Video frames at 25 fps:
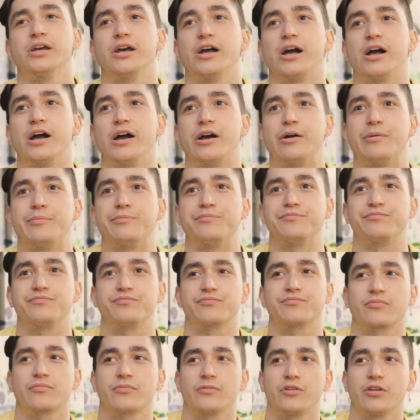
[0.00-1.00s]
Um,
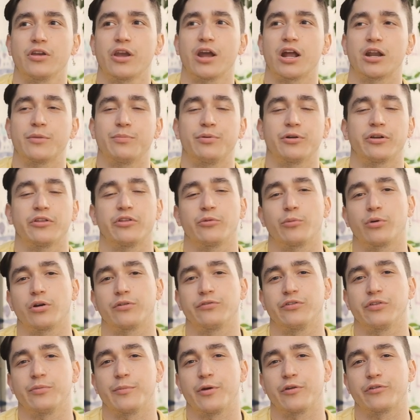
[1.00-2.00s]
you gotta put in the work
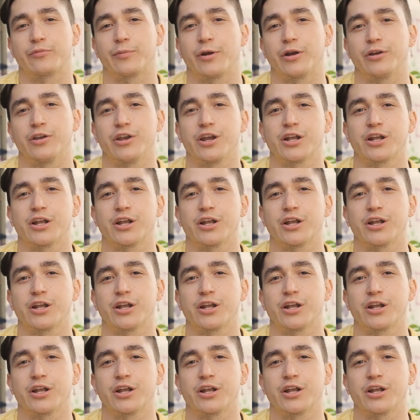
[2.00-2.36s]
for the most part.